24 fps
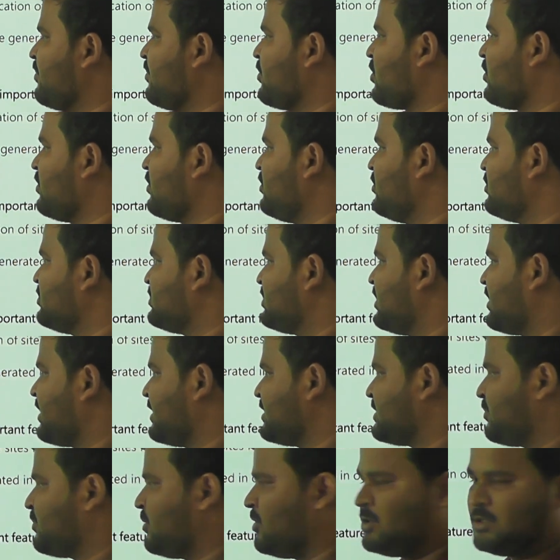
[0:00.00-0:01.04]
producer
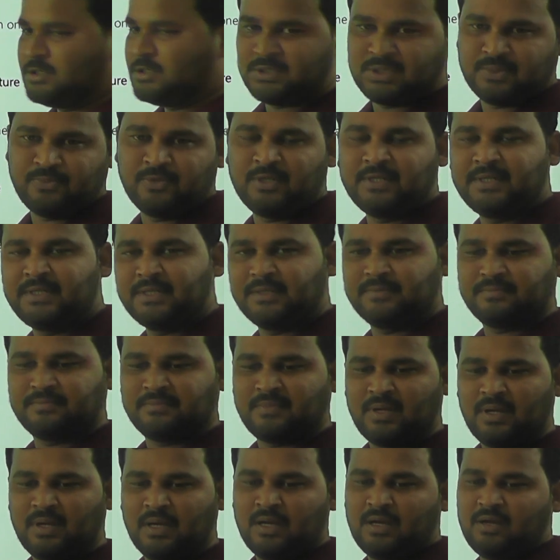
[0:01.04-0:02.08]
responsibility,
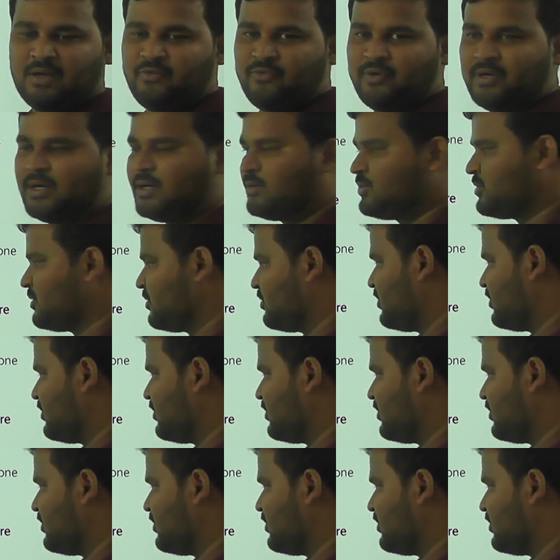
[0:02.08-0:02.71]
we have to know